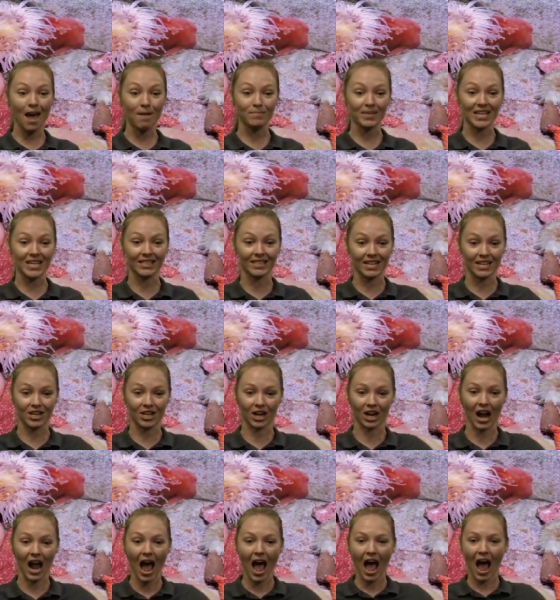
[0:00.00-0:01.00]
anemones in
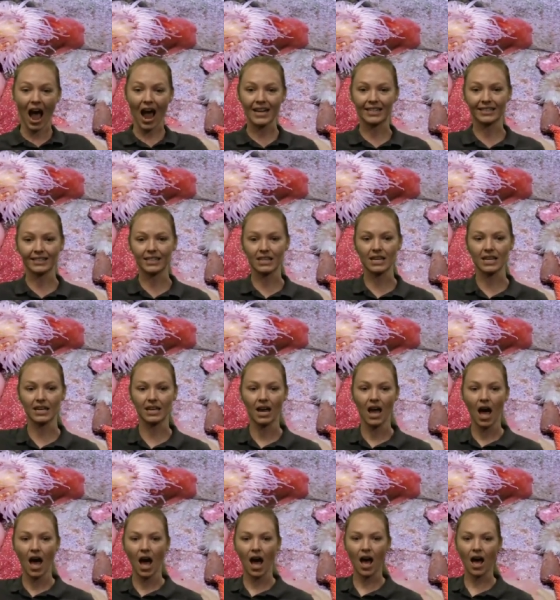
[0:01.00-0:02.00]
here. I see,
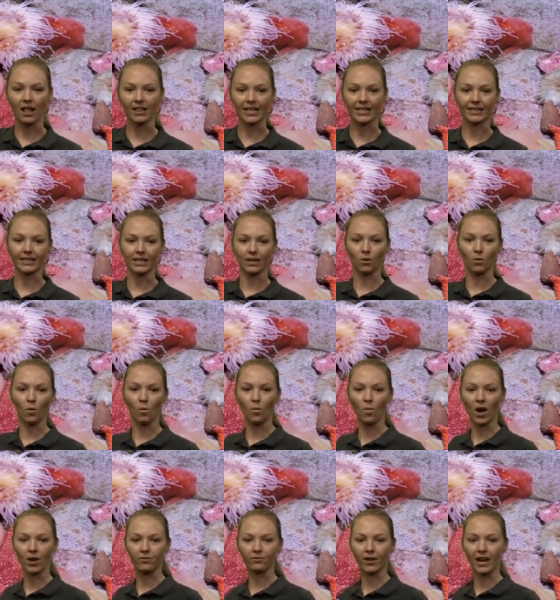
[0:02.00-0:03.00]
uh, let's see,
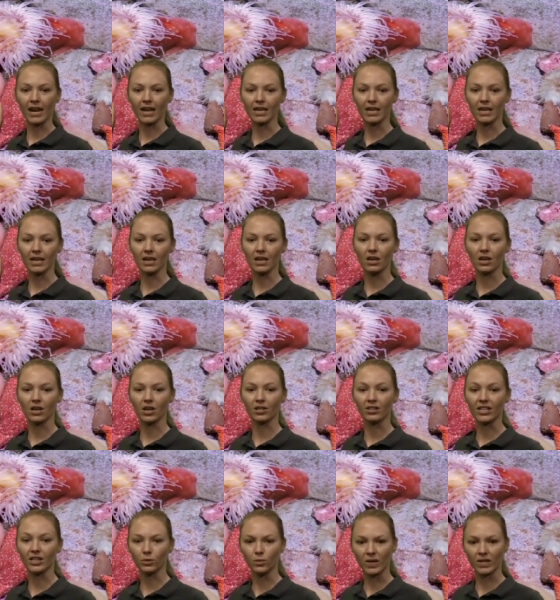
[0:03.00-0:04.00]
one right here.
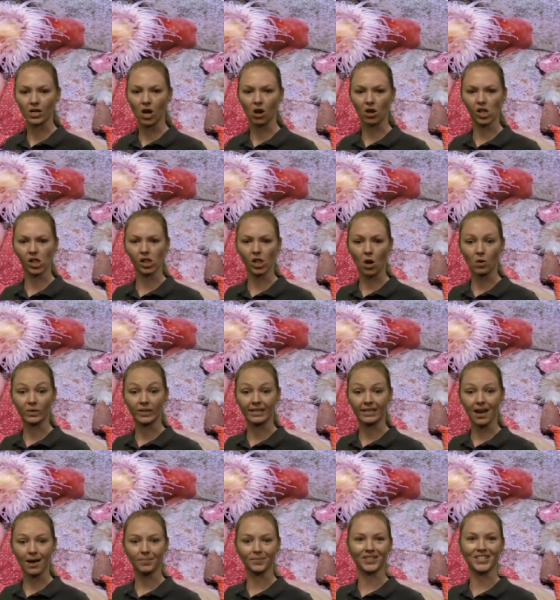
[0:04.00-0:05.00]
This one's all closed
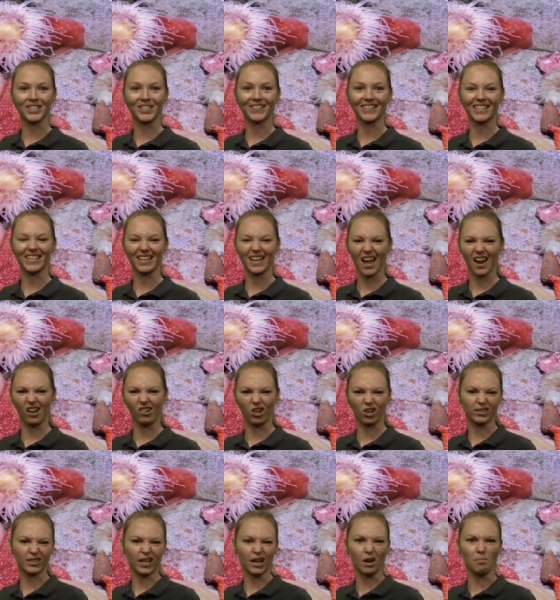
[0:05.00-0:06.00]
up. Do you see? It kind of
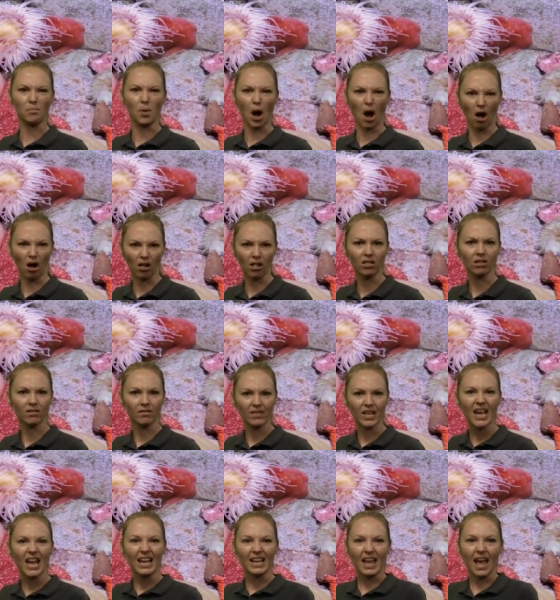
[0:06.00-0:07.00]
looks like a ball.
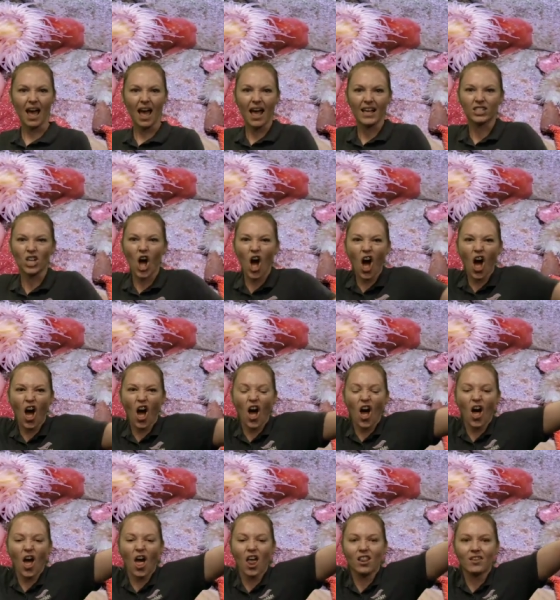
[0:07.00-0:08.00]
Yeah, it has
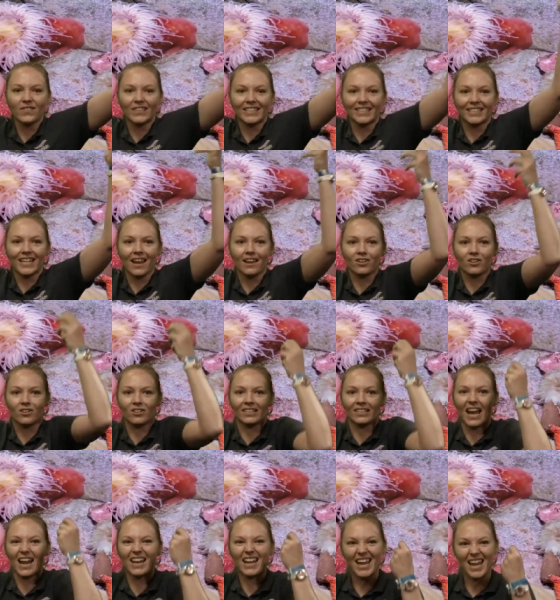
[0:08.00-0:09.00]
all of its tentacles
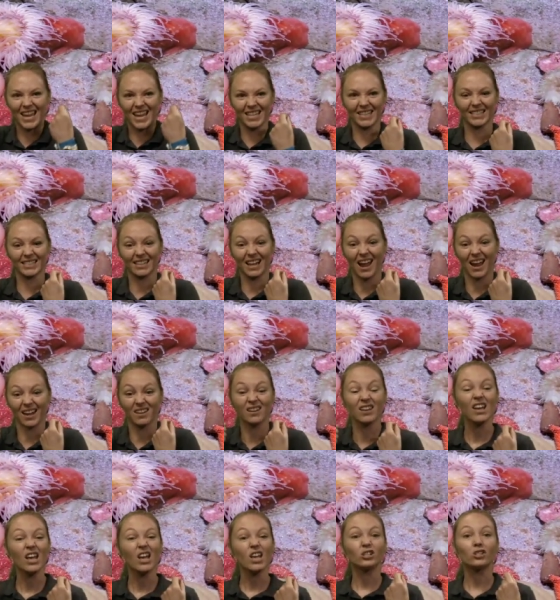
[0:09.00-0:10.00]
kind of inside.
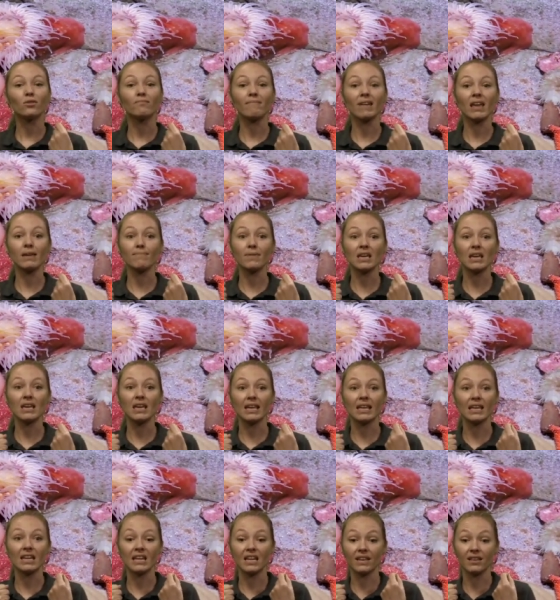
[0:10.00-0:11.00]
So maybe
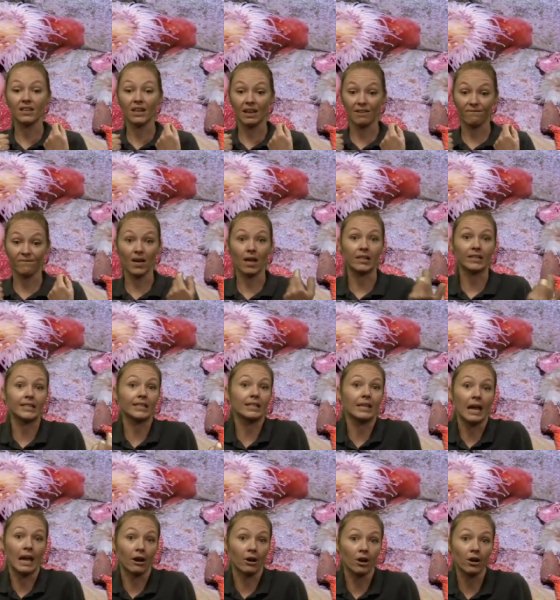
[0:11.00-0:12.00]
it, it felt
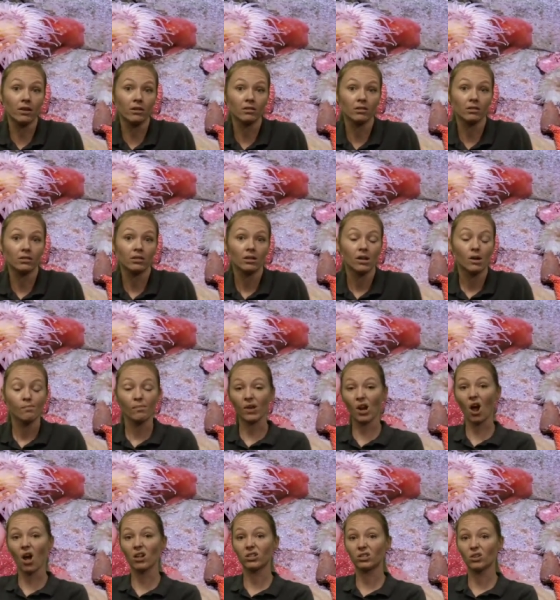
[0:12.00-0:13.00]
scared, but
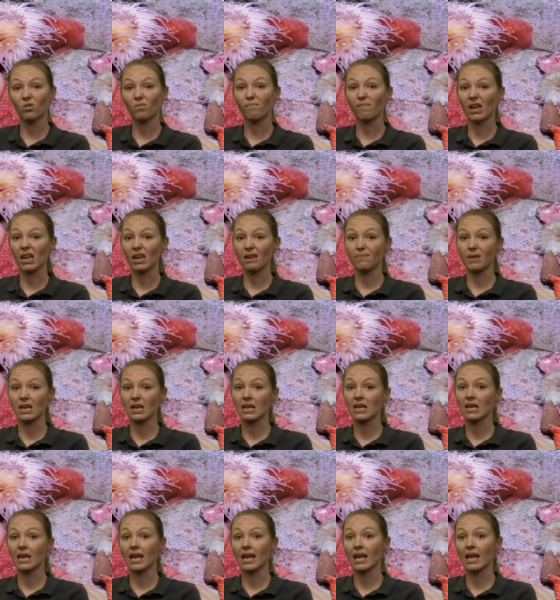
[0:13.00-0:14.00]
also
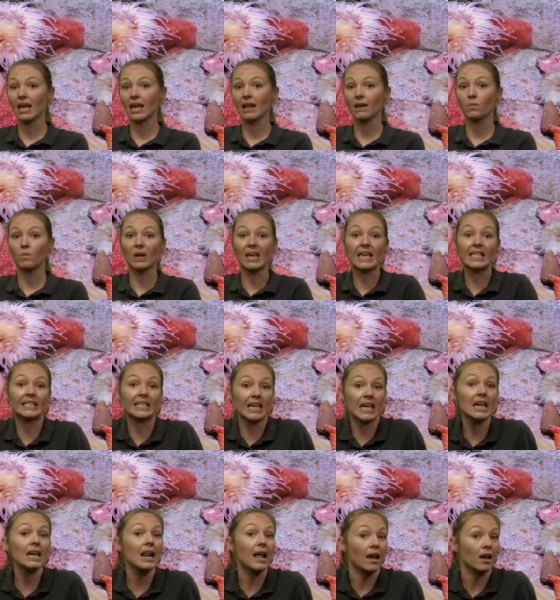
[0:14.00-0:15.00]
maybe it is
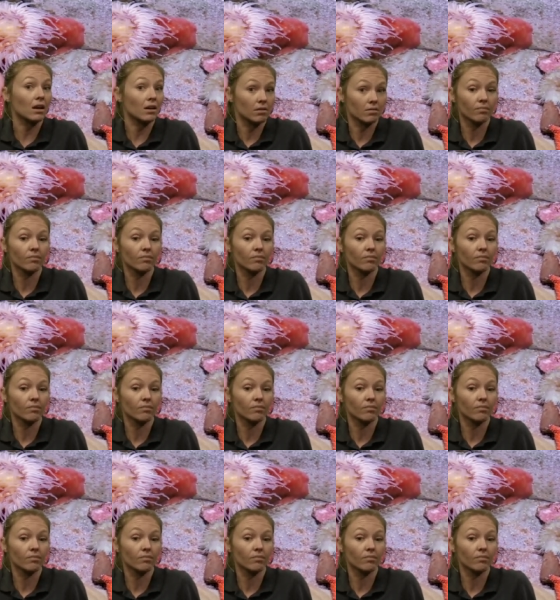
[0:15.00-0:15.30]
eating